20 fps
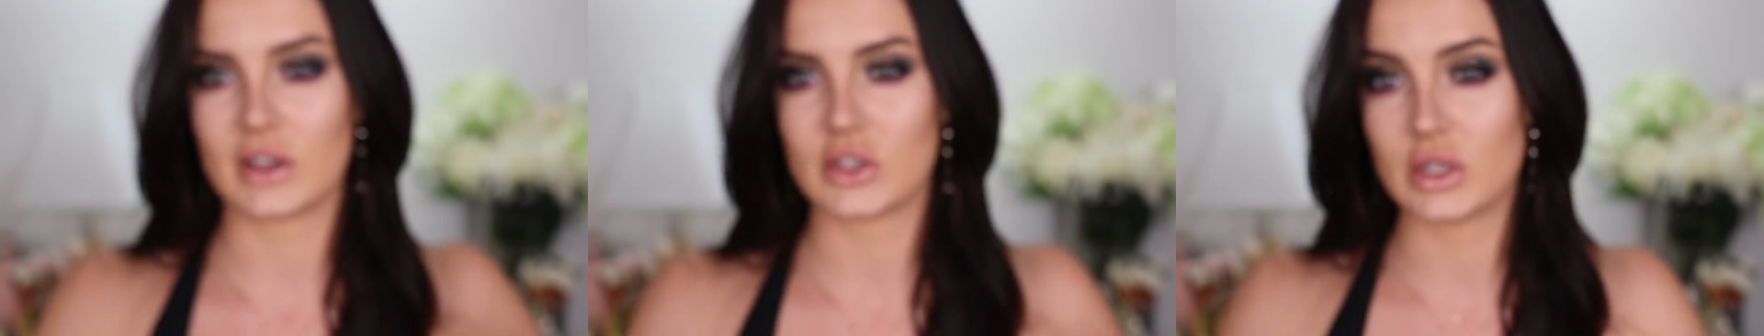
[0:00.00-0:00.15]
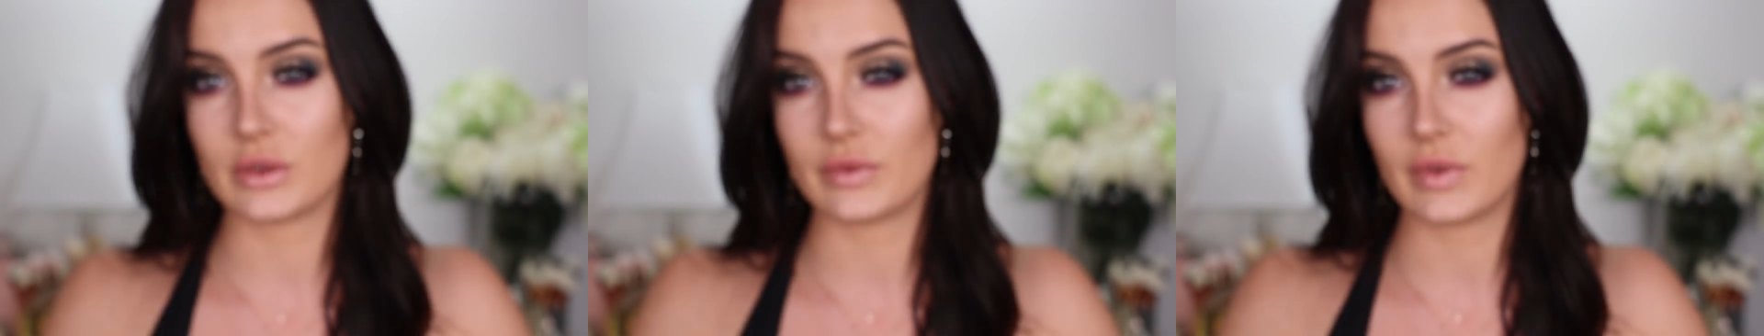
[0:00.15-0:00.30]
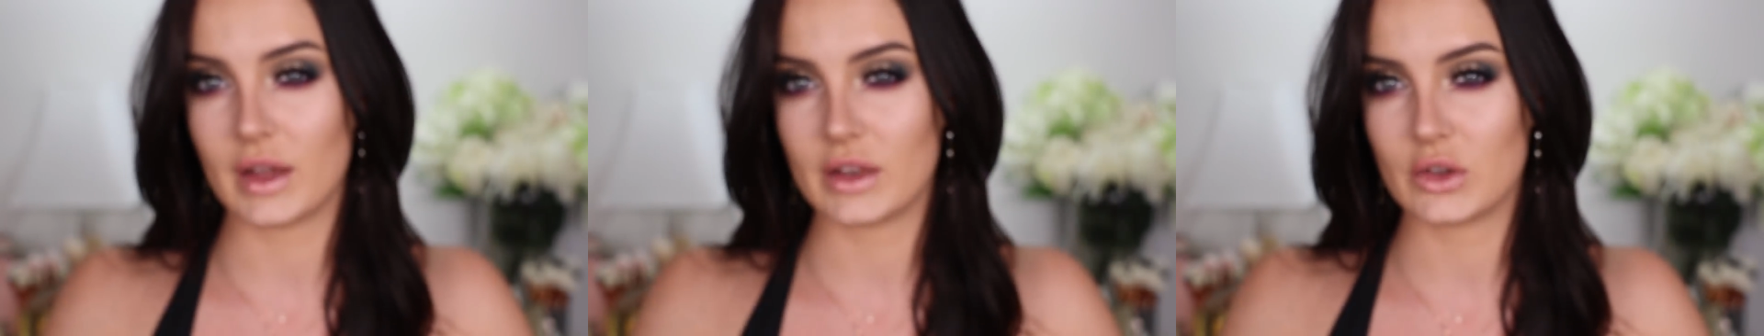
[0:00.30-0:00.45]

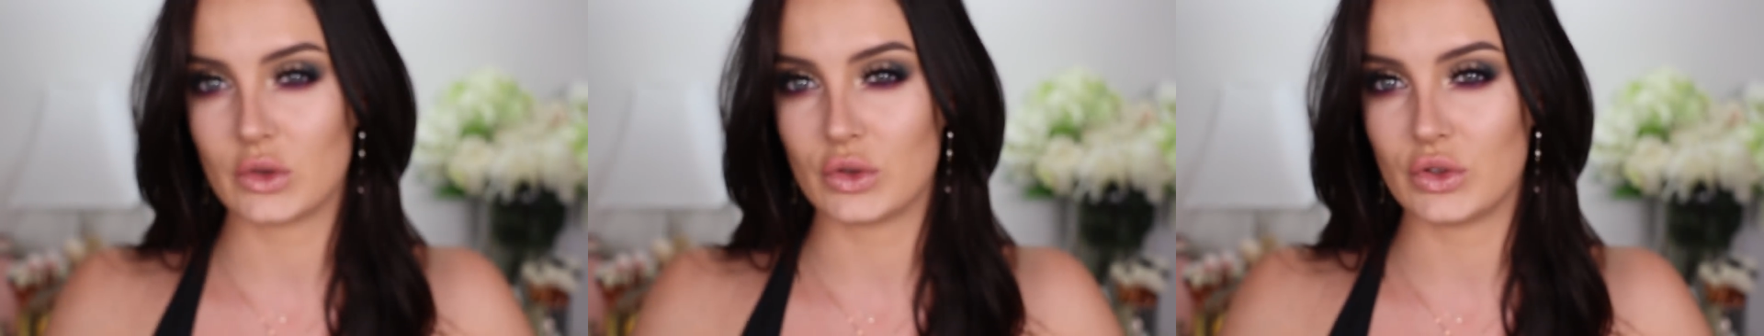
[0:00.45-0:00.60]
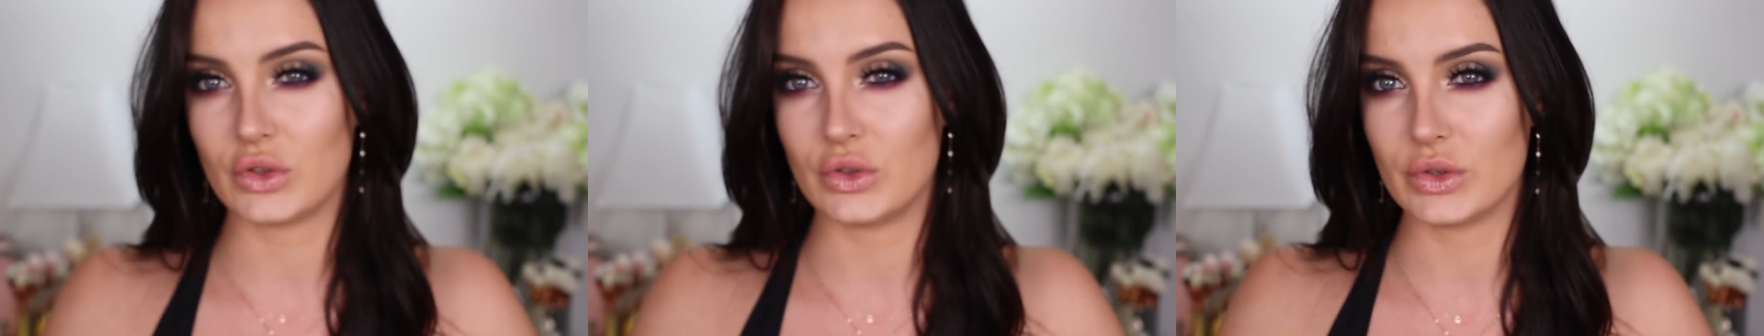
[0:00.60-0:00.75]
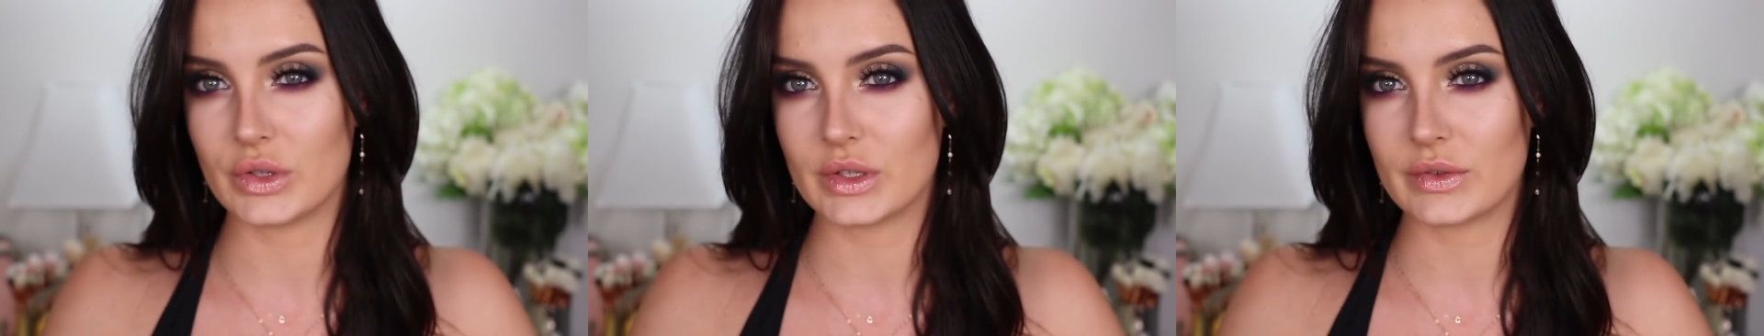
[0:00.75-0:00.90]
actually find
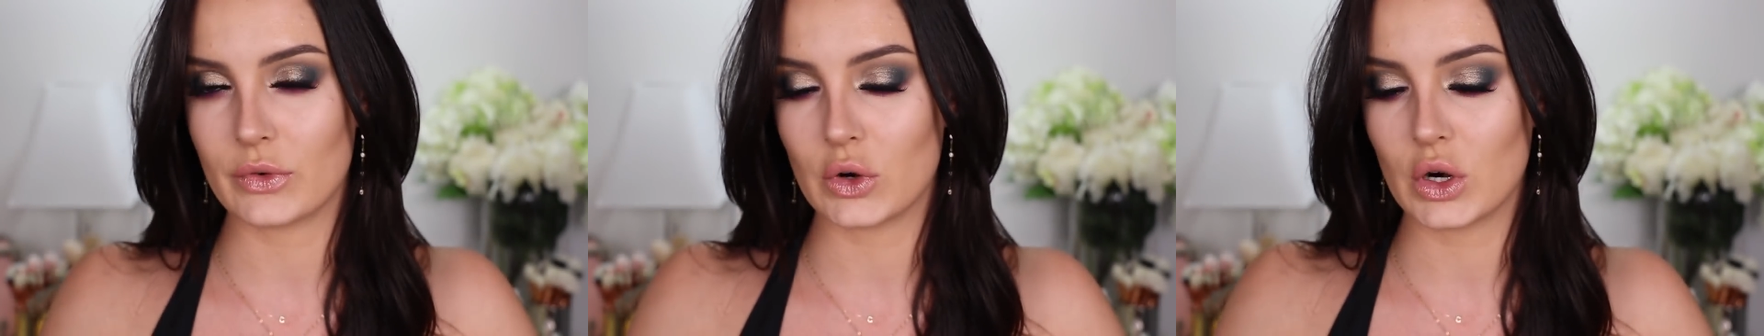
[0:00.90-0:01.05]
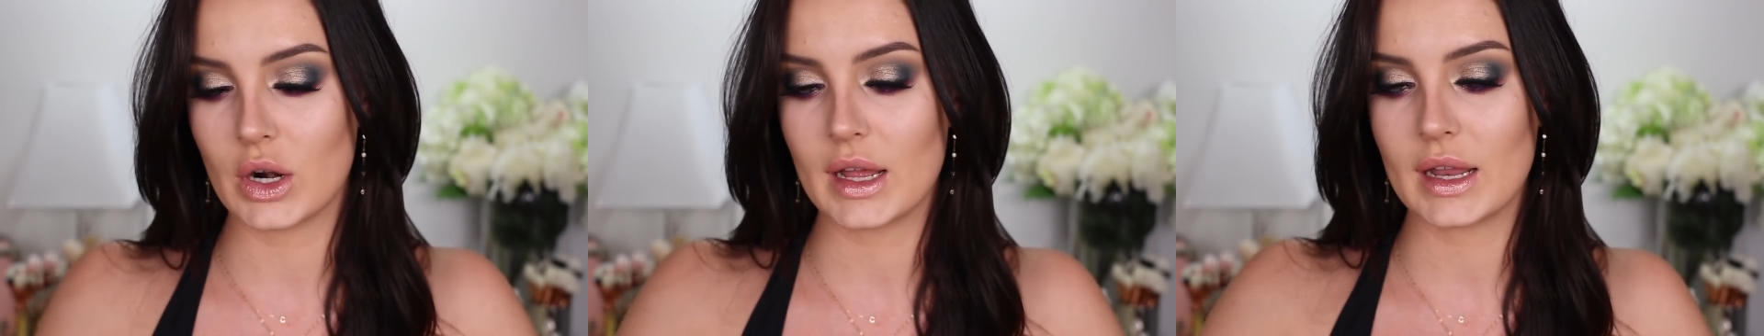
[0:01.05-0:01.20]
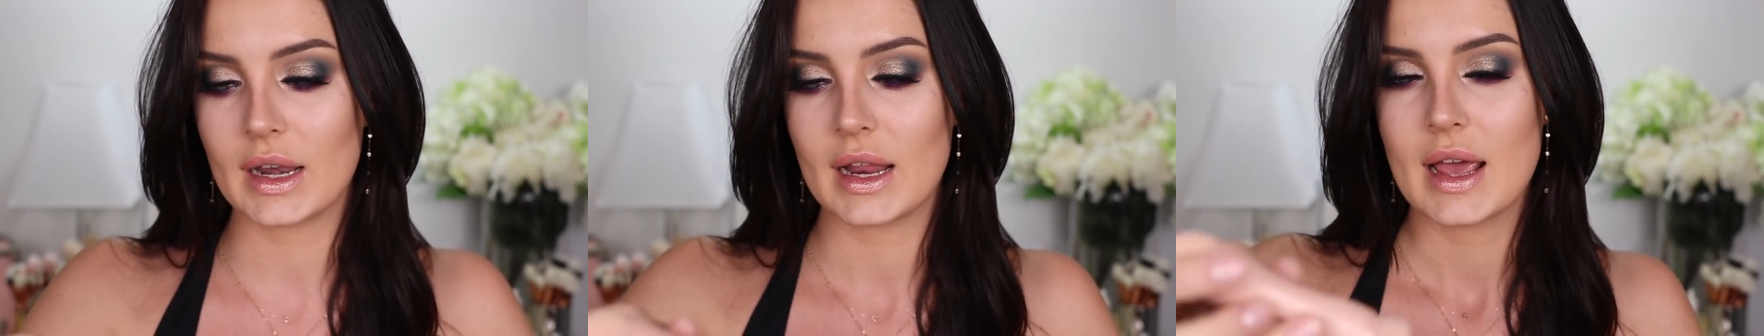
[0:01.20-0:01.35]
good use
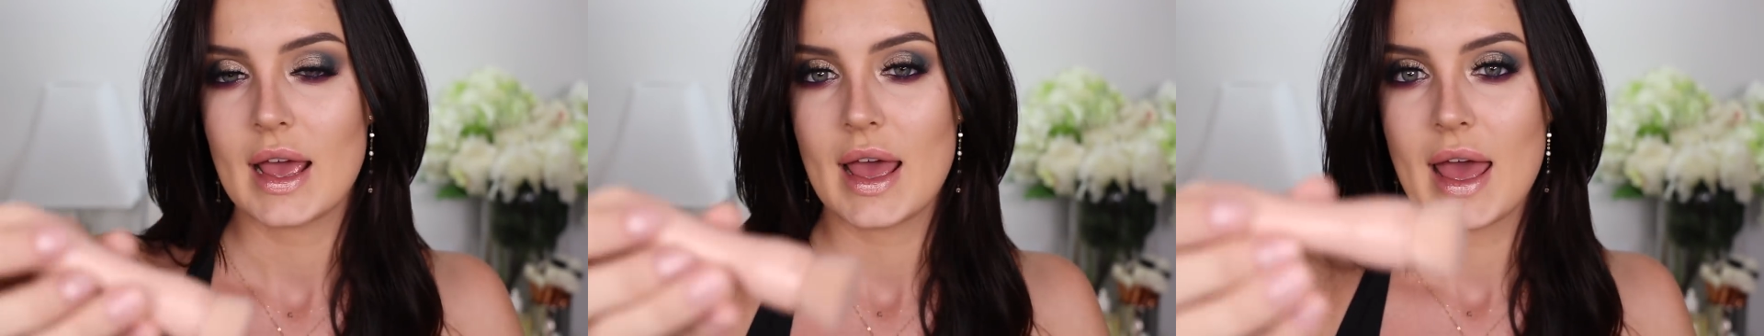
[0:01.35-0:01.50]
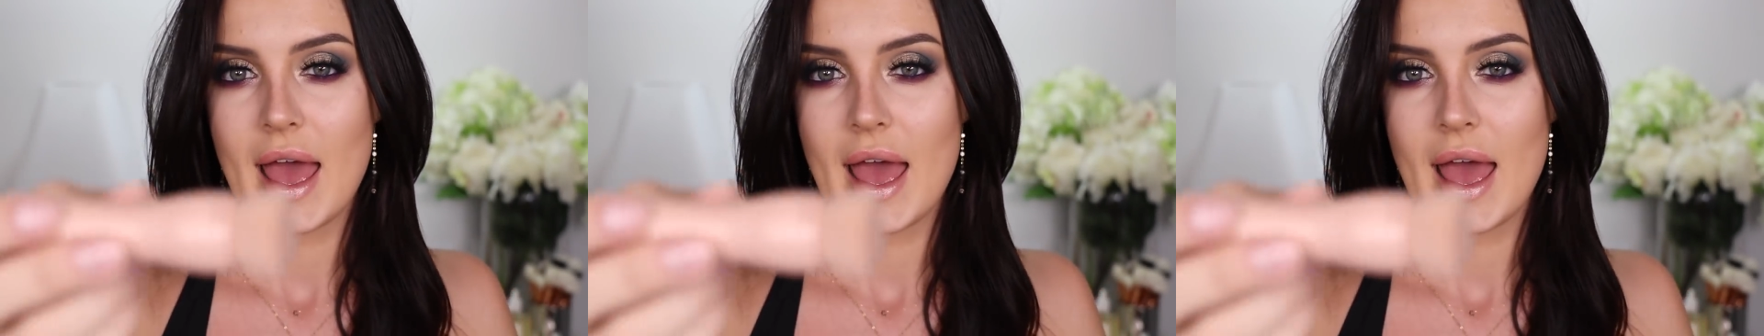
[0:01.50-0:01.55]
for it.